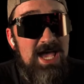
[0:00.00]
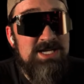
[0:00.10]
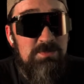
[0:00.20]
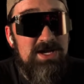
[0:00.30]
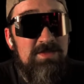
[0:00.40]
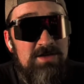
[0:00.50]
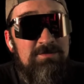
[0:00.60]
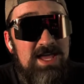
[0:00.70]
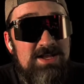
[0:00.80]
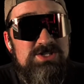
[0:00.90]
money. The
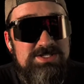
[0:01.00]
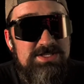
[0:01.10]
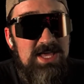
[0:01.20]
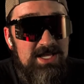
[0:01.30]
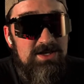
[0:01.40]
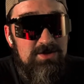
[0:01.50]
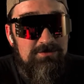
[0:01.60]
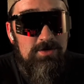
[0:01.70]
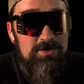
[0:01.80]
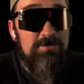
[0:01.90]
advantage is that they can
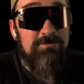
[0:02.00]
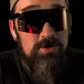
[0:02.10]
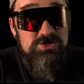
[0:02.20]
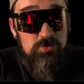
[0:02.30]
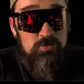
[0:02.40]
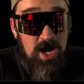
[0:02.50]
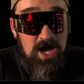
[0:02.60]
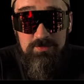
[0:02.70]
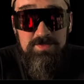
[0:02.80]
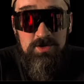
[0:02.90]
convert to a
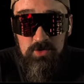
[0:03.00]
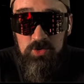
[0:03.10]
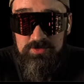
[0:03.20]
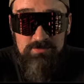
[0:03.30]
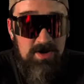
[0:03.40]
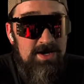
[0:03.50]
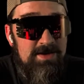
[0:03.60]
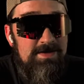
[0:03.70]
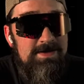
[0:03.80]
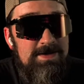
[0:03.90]
Roth when they're older, right?
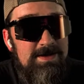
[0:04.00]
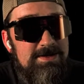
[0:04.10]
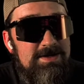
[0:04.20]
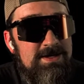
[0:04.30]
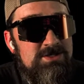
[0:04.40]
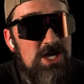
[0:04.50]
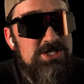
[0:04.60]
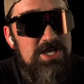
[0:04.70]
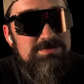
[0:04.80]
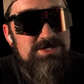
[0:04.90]
Josh
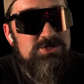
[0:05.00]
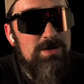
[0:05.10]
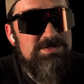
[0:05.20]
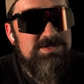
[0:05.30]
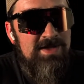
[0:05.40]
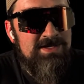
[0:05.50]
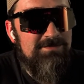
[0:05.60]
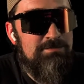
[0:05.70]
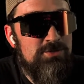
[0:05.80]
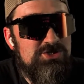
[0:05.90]
Ham says Trump has effectively
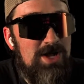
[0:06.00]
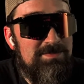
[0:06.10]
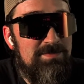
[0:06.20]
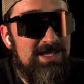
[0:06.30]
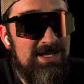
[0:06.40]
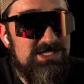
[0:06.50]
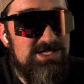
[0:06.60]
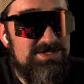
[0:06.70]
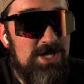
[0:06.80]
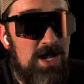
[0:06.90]
bootstrapped the beginnings of a
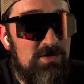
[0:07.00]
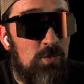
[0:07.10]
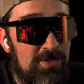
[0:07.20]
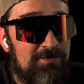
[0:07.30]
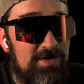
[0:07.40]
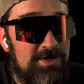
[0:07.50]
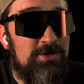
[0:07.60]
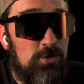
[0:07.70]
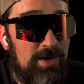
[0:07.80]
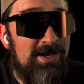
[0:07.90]
sovereign wealth fund and
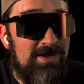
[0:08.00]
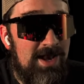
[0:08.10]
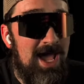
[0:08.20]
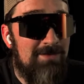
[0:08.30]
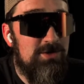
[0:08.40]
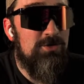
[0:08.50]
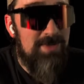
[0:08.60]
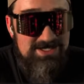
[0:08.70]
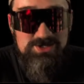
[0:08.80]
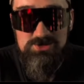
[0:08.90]
created an avenue to
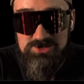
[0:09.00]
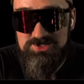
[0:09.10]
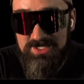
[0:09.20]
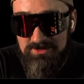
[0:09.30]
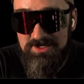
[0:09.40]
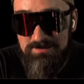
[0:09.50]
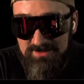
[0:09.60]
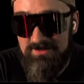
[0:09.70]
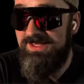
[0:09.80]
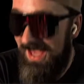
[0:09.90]
make Social Security
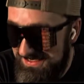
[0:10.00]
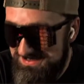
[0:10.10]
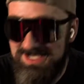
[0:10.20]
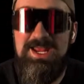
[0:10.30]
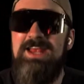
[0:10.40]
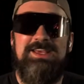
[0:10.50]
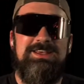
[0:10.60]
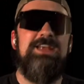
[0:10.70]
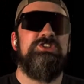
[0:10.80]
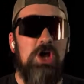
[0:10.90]
better. Yes,
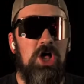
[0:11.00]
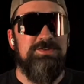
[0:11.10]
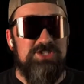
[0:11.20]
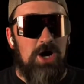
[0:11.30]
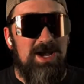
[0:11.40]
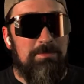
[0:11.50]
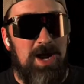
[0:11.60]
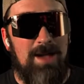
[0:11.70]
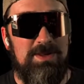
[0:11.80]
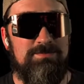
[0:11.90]
it solves so many
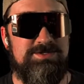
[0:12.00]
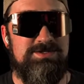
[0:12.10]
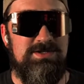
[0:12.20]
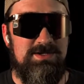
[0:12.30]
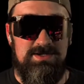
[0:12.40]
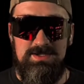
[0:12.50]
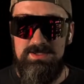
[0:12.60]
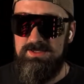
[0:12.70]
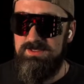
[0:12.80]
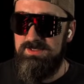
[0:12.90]
problems.
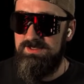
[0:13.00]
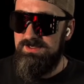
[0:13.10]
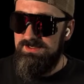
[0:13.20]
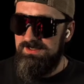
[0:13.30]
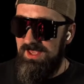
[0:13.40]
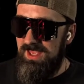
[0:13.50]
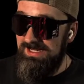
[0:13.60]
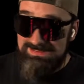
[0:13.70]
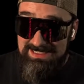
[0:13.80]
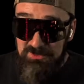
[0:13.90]
And
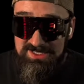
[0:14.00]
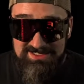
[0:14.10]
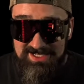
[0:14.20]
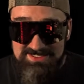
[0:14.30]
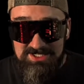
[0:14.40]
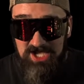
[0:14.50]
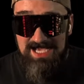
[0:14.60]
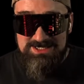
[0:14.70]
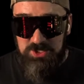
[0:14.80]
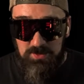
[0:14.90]
it literally doesn't
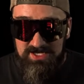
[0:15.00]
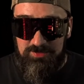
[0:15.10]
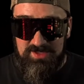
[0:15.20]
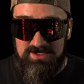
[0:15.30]
cost you anything.